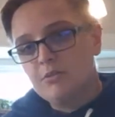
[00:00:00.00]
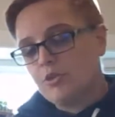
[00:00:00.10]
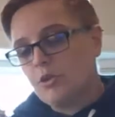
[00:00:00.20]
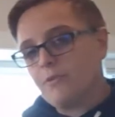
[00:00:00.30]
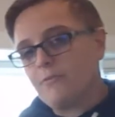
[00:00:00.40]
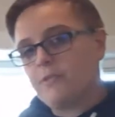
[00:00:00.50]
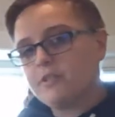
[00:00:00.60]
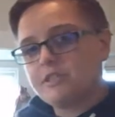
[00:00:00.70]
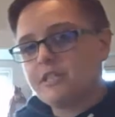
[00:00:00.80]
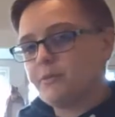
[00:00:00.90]
So the
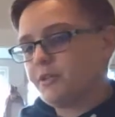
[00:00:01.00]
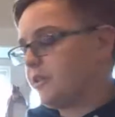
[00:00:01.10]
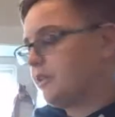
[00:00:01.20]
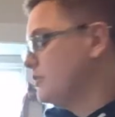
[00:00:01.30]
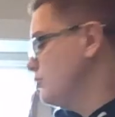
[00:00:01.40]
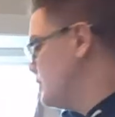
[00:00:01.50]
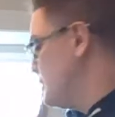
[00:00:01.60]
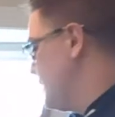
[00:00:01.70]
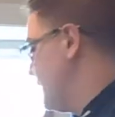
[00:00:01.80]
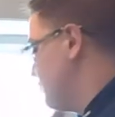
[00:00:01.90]
first thing we're going to do
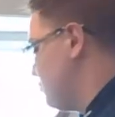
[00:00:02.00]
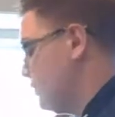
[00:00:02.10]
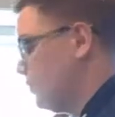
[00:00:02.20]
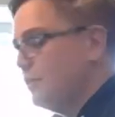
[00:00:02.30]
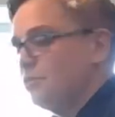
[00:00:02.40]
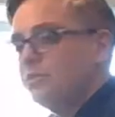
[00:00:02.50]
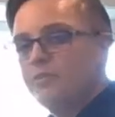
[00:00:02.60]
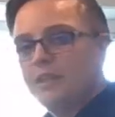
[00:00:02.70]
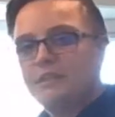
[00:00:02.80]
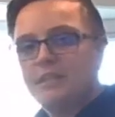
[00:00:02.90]
today is we're going to
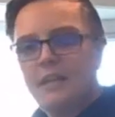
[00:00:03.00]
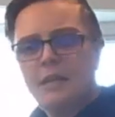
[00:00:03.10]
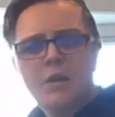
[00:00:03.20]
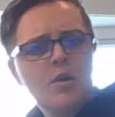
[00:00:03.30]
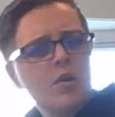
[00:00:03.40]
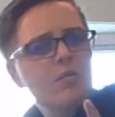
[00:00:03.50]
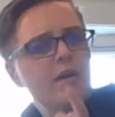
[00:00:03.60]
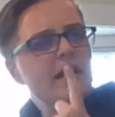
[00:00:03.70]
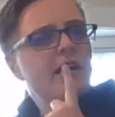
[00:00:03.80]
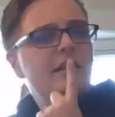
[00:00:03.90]
investigate
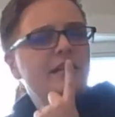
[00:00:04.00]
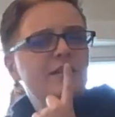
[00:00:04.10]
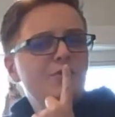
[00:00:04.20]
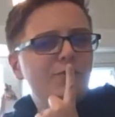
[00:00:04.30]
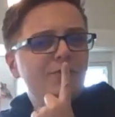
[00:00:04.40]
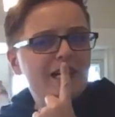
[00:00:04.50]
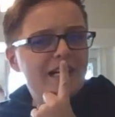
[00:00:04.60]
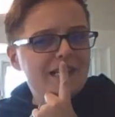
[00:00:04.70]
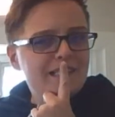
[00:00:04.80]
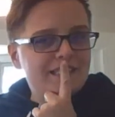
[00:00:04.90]
where can you
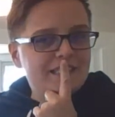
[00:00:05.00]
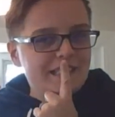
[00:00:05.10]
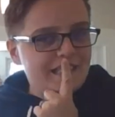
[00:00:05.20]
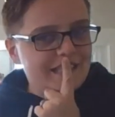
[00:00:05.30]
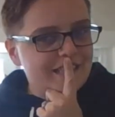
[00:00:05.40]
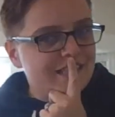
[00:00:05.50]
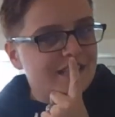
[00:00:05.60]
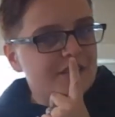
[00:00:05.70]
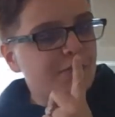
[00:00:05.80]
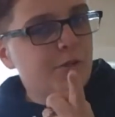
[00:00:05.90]
find seeds?
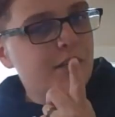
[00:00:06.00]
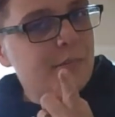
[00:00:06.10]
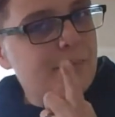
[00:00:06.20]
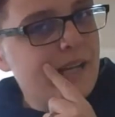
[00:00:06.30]
Because if we're going to